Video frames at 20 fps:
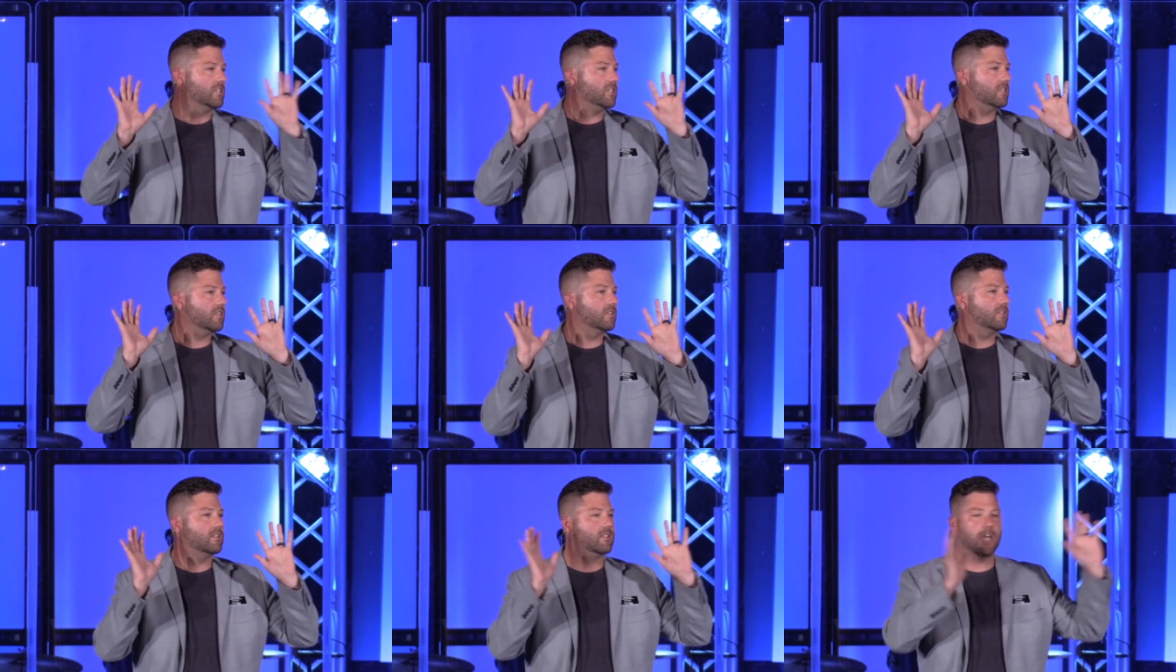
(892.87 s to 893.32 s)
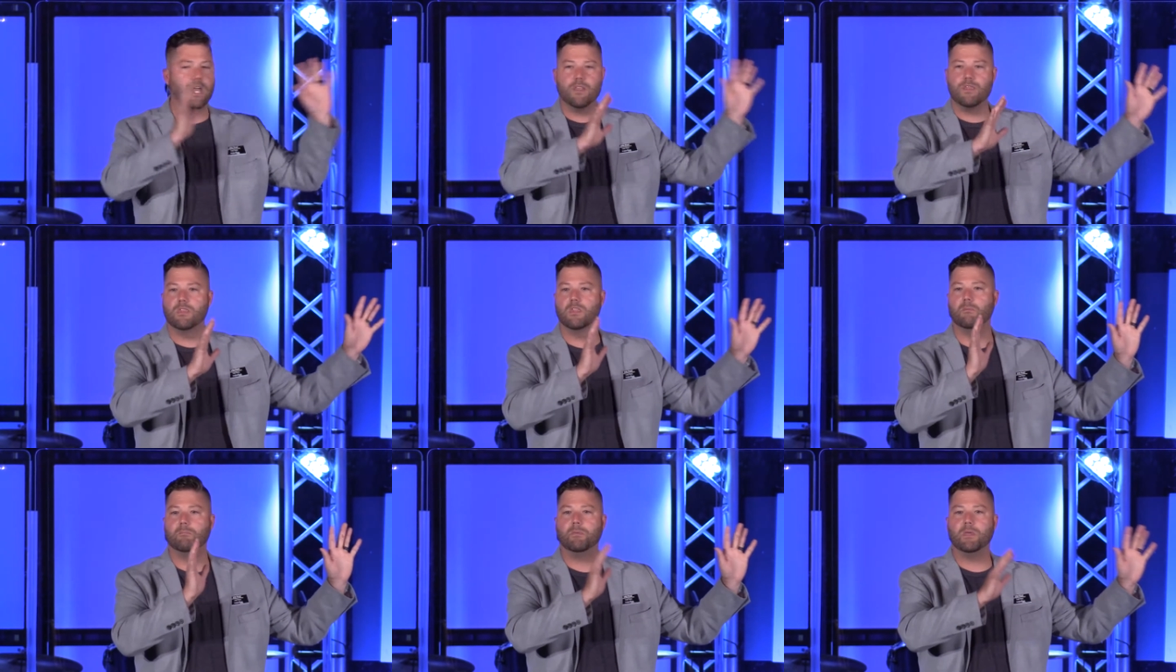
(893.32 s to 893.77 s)
Just
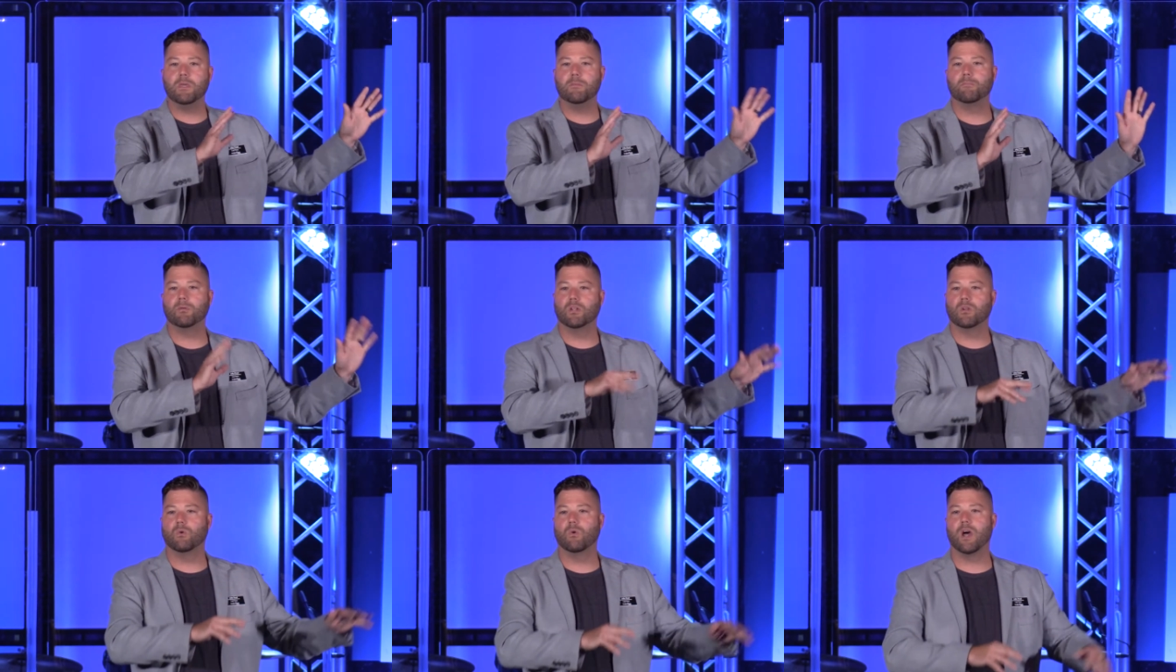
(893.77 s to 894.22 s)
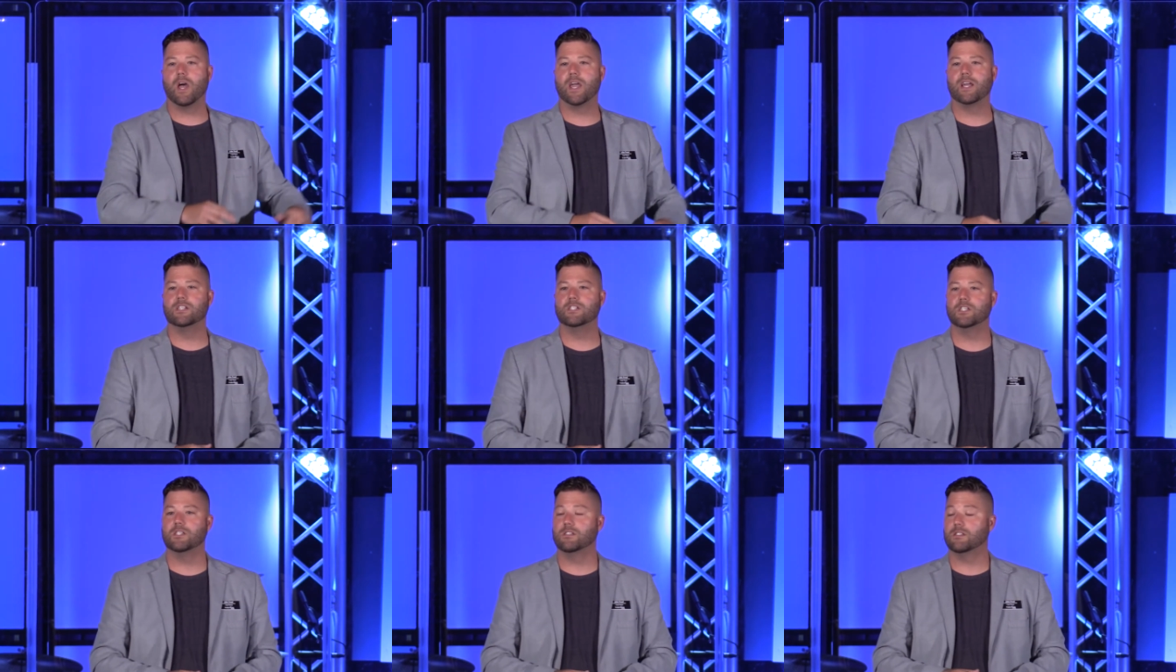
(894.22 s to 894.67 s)
send the people away.
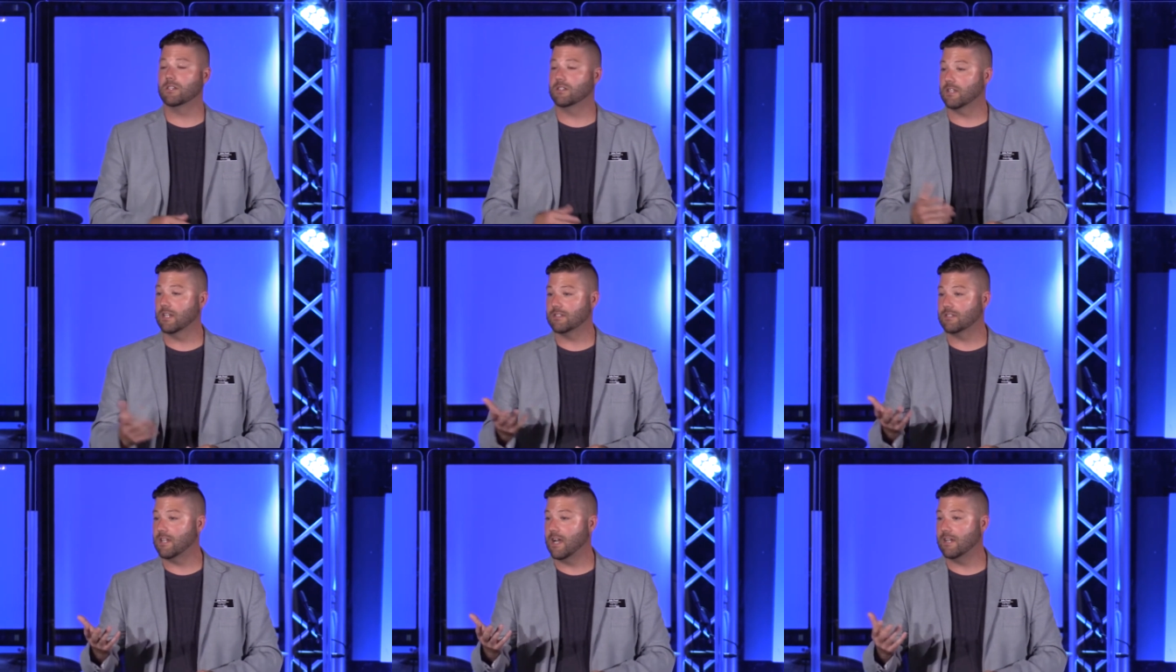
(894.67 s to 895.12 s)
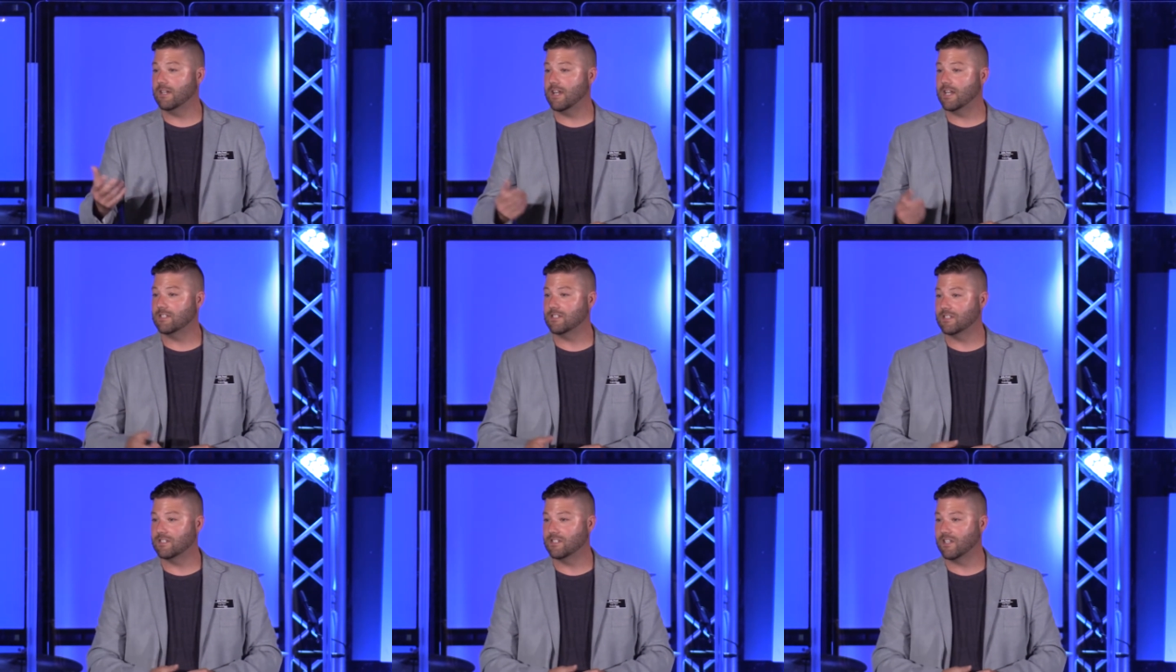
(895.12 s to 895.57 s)
And Jesus says, that's not
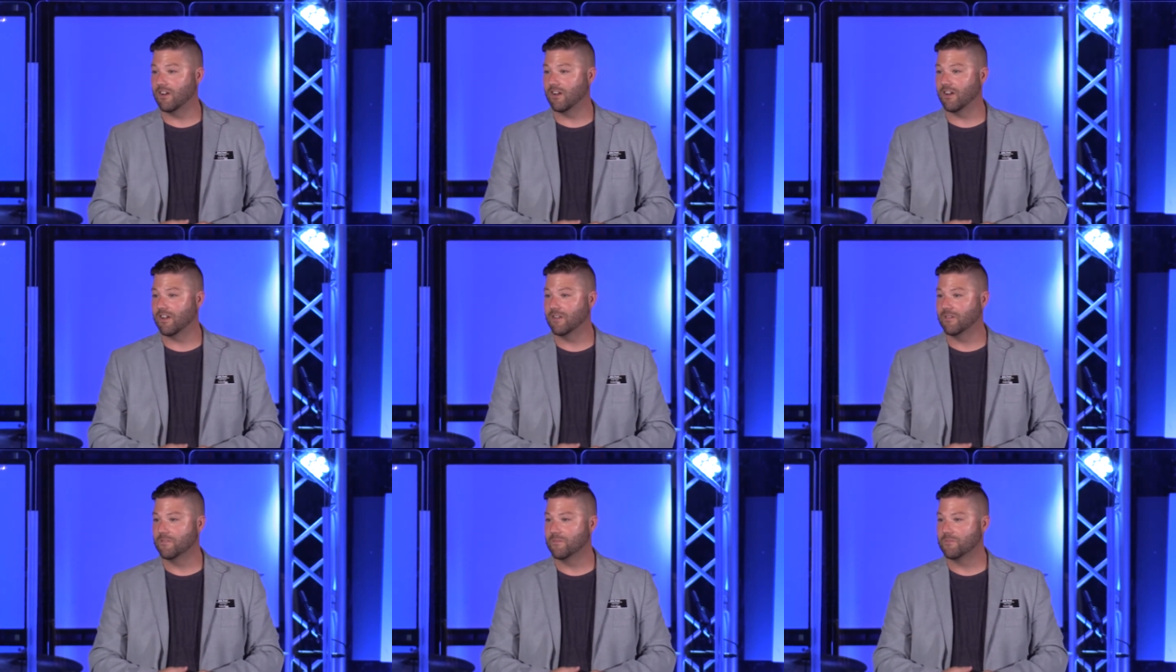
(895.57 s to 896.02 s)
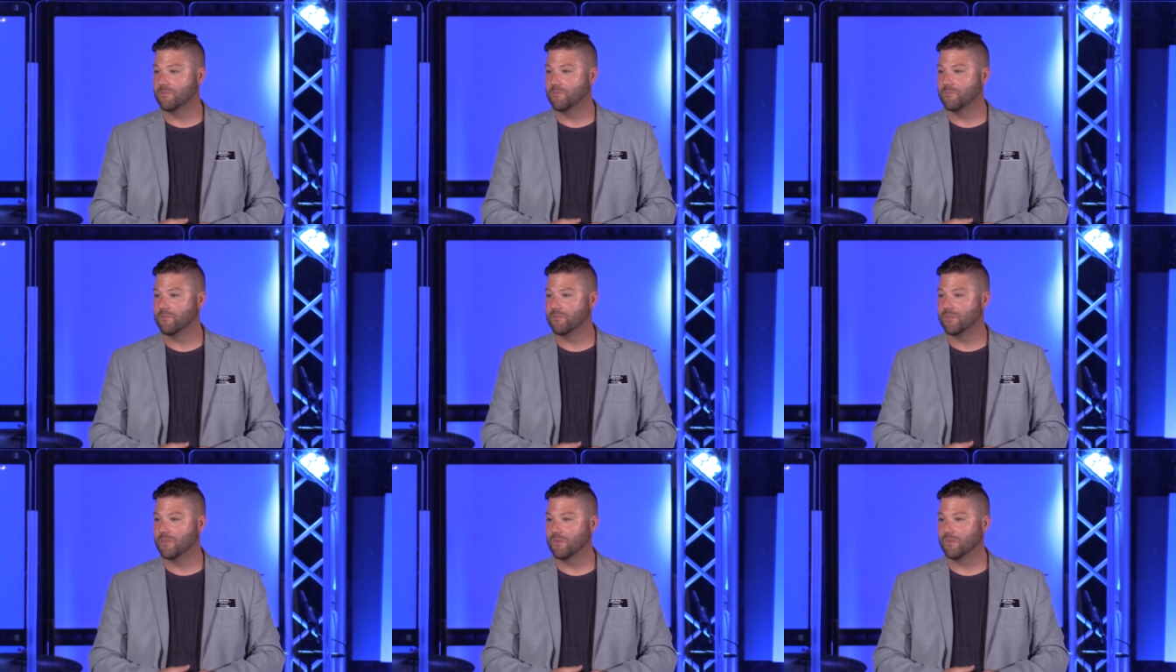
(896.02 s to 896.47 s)
necessary.
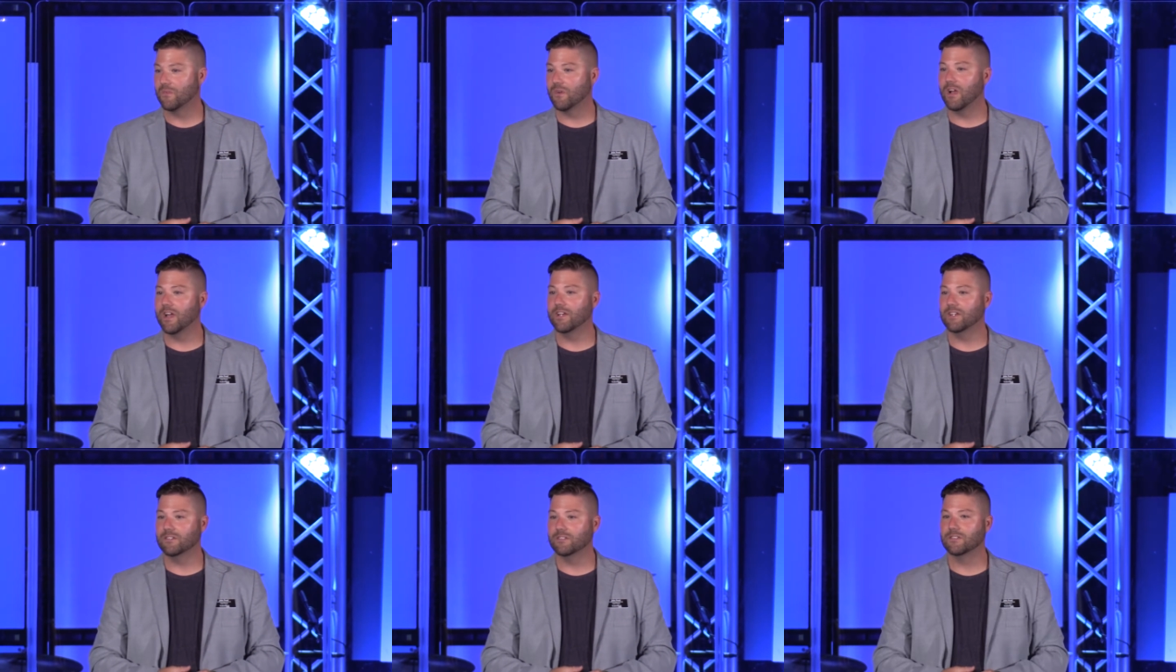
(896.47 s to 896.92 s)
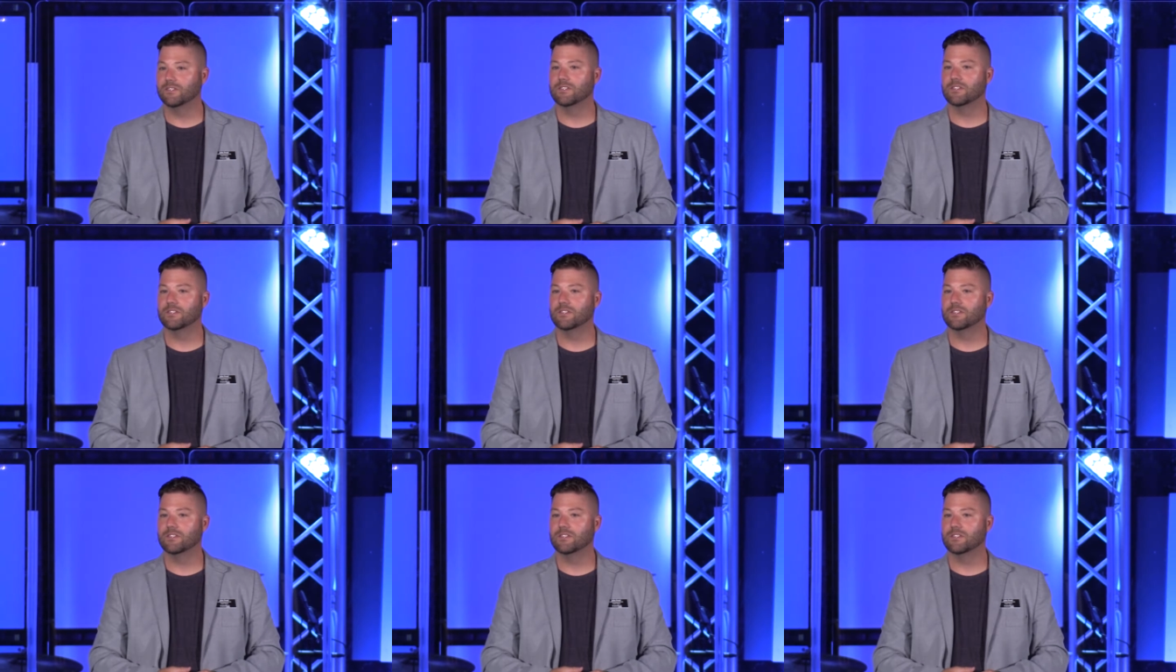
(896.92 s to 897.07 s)
right?